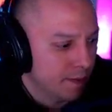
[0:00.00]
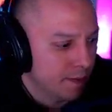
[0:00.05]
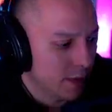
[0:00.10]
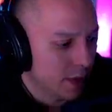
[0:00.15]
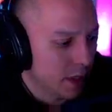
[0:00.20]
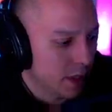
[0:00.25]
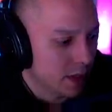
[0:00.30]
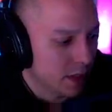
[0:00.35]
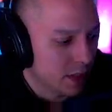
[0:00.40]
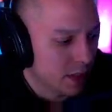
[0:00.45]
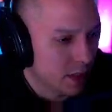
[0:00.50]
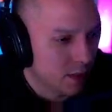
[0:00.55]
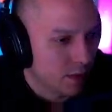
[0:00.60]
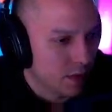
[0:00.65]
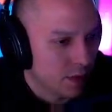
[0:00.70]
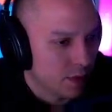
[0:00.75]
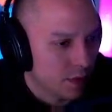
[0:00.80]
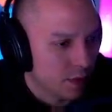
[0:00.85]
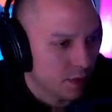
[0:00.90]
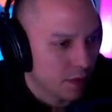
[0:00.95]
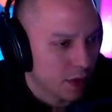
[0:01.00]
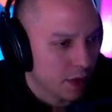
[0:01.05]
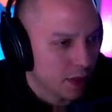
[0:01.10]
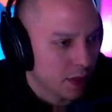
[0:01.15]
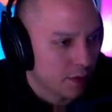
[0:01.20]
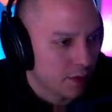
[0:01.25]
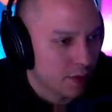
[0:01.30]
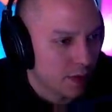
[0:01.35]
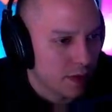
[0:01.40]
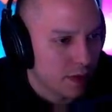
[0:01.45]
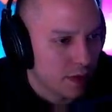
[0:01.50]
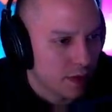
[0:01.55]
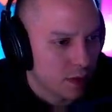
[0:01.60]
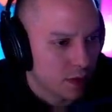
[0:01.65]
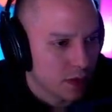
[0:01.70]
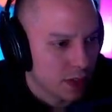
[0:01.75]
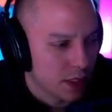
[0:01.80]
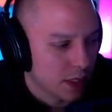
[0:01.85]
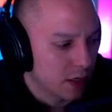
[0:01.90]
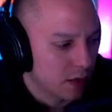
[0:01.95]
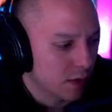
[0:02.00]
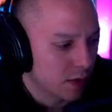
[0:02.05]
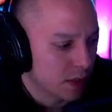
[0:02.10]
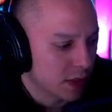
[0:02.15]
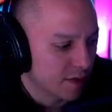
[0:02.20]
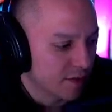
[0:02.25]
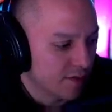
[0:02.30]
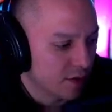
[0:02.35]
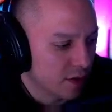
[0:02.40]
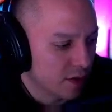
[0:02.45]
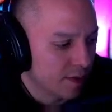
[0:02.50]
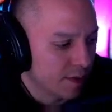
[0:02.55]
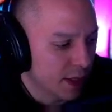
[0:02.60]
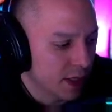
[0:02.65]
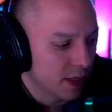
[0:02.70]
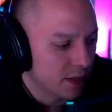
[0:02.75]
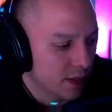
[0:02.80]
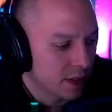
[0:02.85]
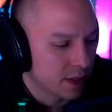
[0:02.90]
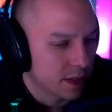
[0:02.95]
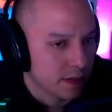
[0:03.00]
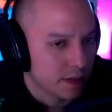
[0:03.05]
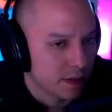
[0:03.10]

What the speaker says: and see what we're working with. Looks like he wants a 4th base.